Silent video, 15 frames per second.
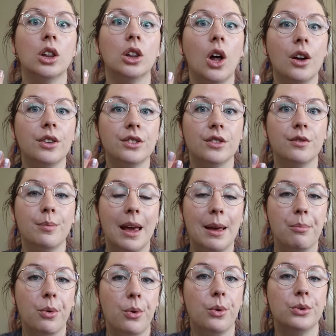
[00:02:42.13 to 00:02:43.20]
lots of
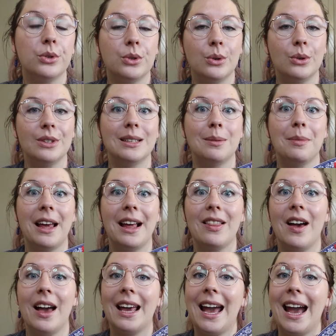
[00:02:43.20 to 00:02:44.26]
people saw something
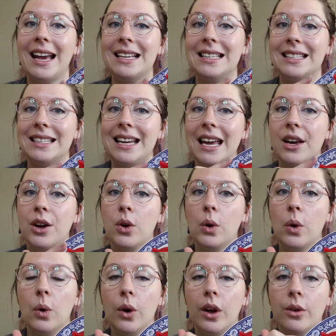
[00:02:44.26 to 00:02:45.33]
like a snake
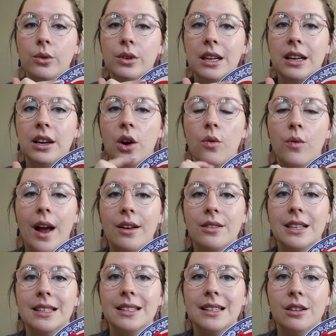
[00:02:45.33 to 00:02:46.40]
coiled in
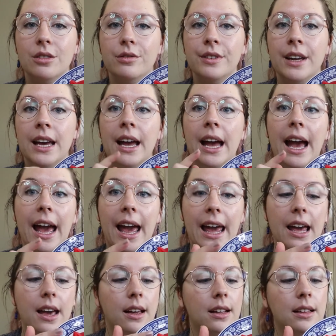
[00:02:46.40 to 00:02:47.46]
around itself,
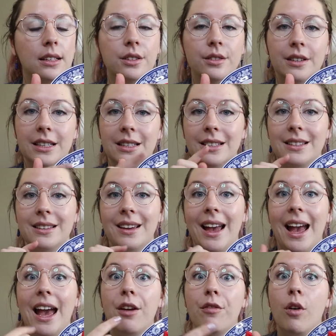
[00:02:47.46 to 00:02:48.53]
a clitoris,
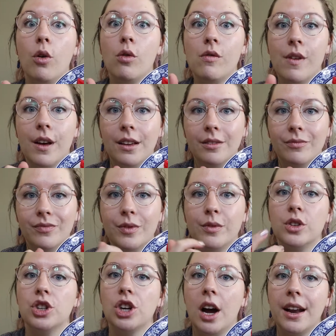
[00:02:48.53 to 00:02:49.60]
a vulva,
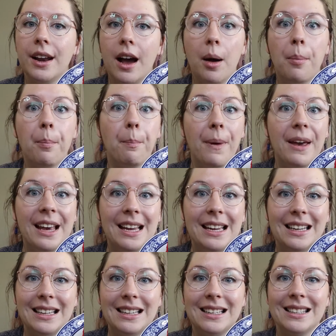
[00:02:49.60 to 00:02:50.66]
vagina,
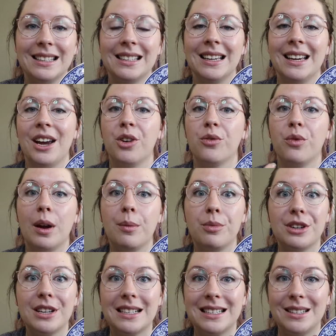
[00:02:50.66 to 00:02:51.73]
penis,
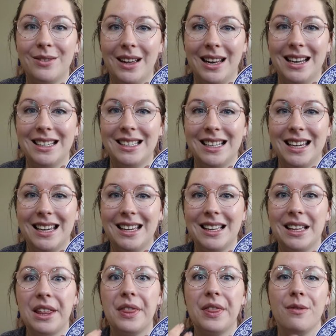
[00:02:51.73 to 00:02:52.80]
reproductive energy,
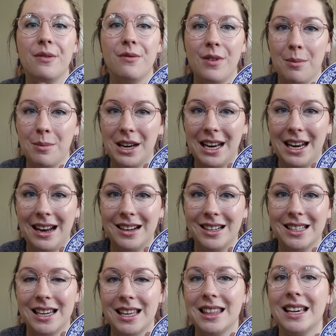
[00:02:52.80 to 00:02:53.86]
feminine
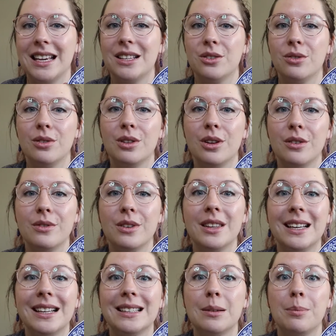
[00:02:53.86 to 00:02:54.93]
energy. These are a lot of the
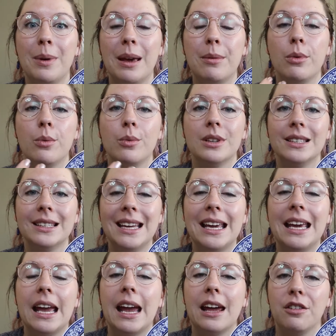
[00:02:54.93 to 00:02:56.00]
things that people were
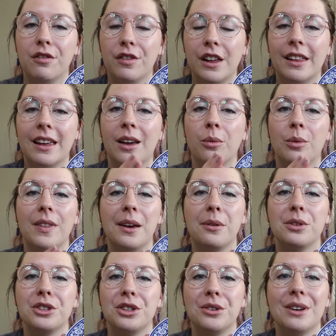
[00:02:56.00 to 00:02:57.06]
seeing and feeling when they
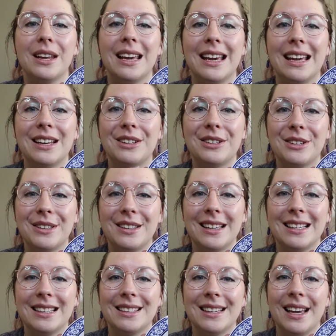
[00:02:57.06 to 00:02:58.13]
were tuning into
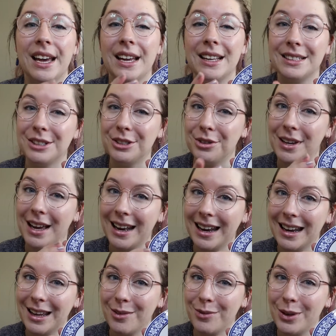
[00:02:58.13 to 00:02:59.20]
this. Did you get
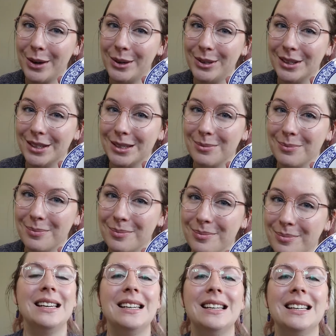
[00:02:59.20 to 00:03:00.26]
any of those?
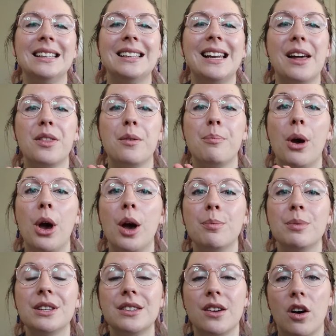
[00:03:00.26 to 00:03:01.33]
Now, the purpose